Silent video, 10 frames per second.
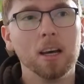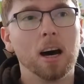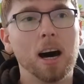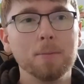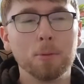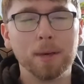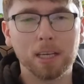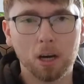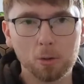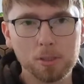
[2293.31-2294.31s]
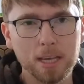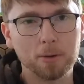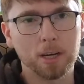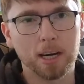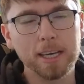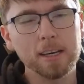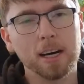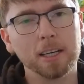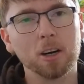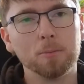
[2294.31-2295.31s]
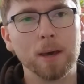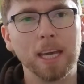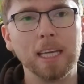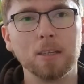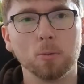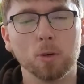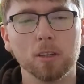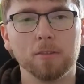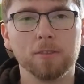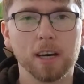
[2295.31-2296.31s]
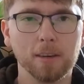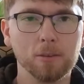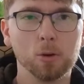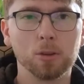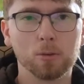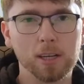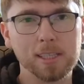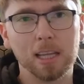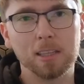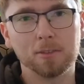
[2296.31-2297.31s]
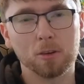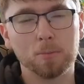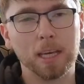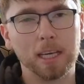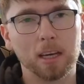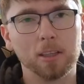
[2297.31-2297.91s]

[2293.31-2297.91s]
I'm a big wholesale guy. I got made one of 5 authorized sellers for a big